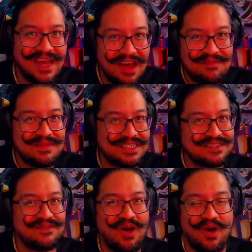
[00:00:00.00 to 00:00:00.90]
How much
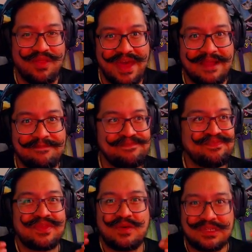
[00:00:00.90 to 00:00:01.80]
of all that
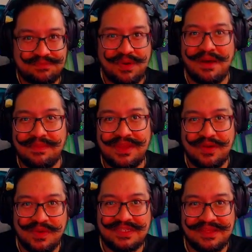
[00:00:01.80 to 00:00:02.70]
was probably
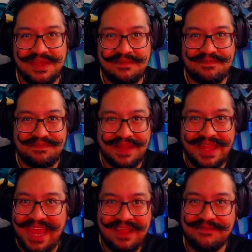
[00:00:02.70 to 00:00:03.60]
originally
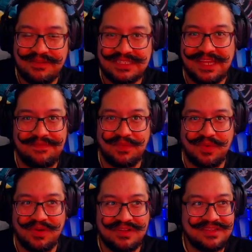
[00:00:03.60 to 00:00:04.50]
planned for save the
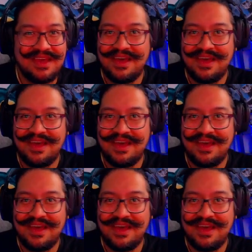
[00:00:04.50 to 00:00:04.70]
world?